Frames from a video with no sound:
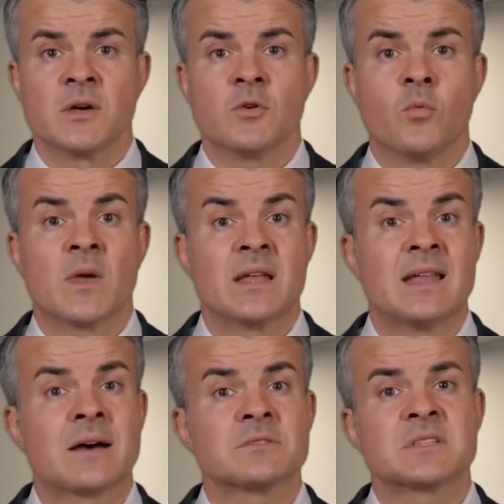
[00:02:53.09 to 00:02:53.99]
that we are
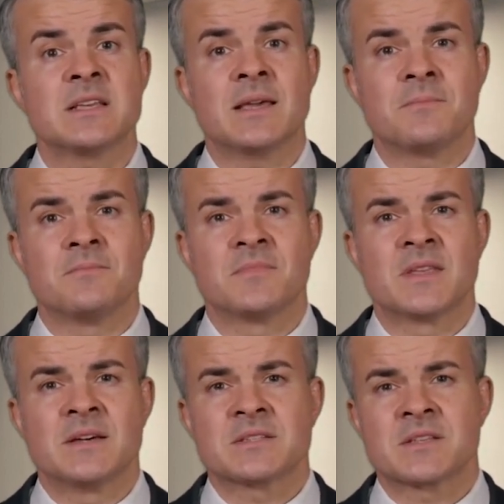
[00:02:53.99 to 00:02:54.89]
now seeing,
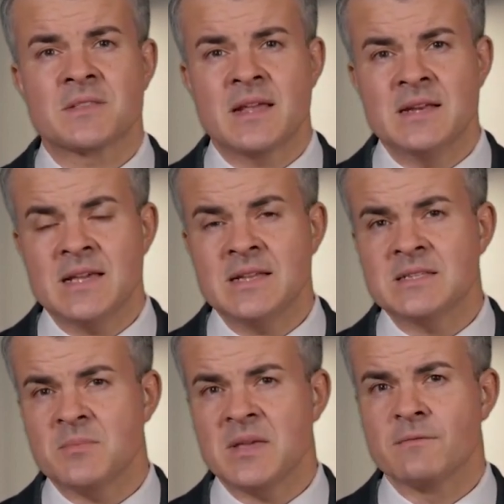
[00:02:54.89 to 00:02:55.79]
so they need
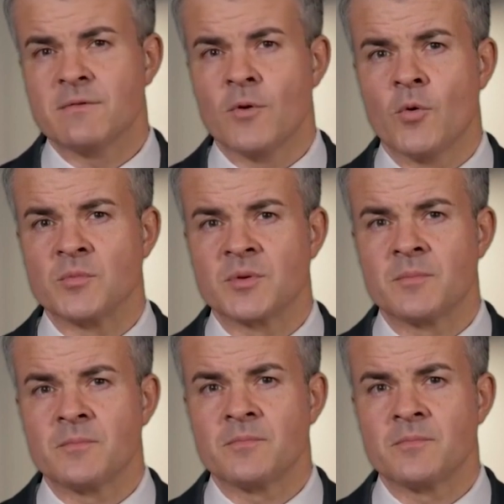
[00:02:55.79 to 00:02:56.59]
to be informed.